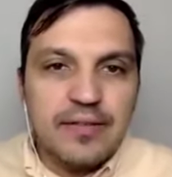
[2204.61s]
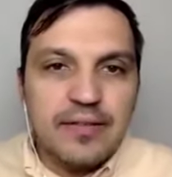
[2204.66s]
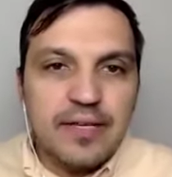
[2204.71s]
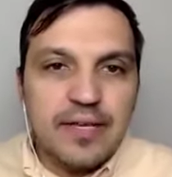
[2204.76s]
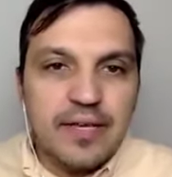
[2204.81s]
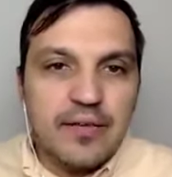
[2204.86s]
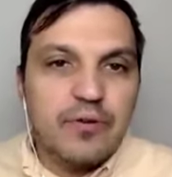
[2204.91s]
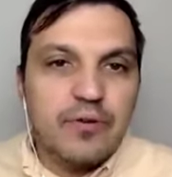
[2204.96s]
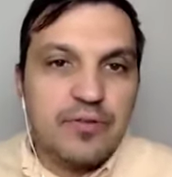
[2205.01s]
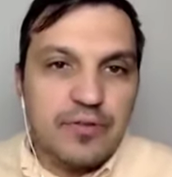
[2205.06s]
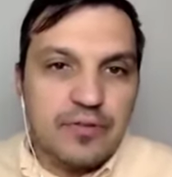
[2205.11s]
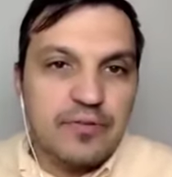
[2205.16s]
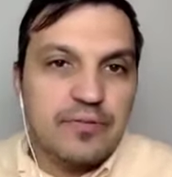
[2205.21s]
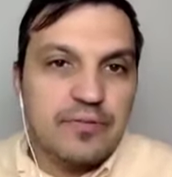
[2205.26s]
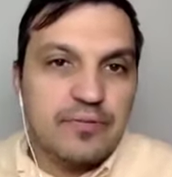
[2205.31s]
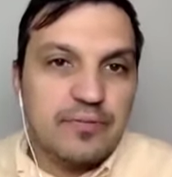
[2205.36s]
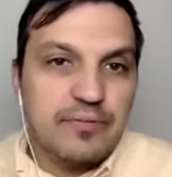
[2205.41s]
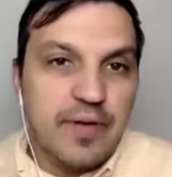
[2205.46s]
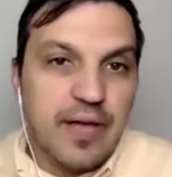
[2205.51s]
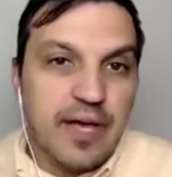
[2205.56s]
cannot
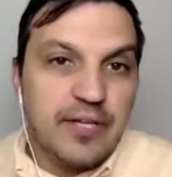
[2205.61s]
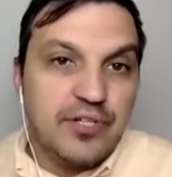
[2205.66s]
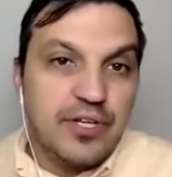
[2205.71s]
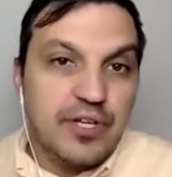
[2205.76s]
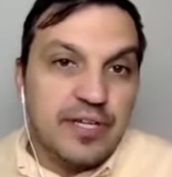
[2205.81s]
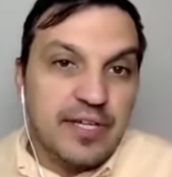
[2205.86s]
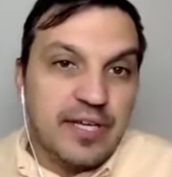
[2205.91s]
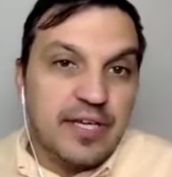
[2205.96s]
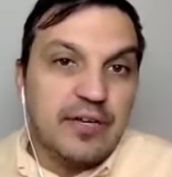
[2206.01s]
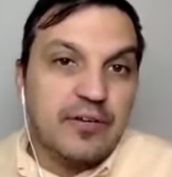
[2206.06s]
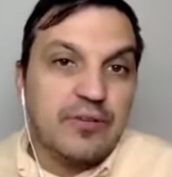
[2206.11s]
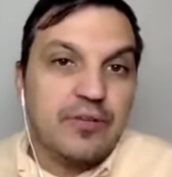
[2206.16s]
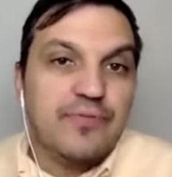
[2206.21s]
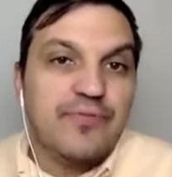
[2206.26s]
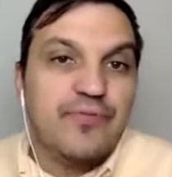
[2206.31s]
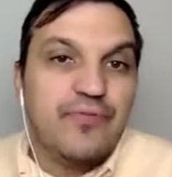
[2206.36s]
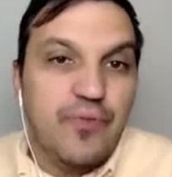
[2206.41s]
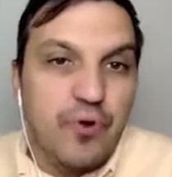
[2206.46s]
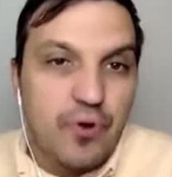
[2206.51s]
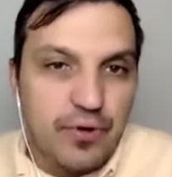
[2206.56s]
actually cannot
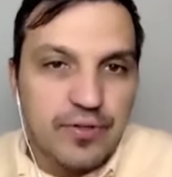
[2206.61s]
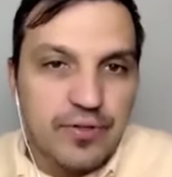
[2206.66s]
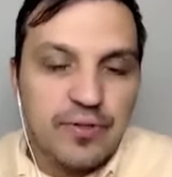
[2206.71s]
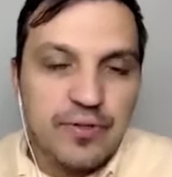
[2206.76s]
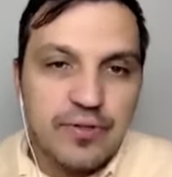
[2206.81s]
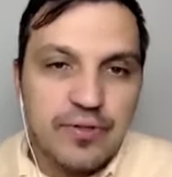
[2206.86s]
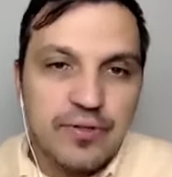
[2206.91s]
afford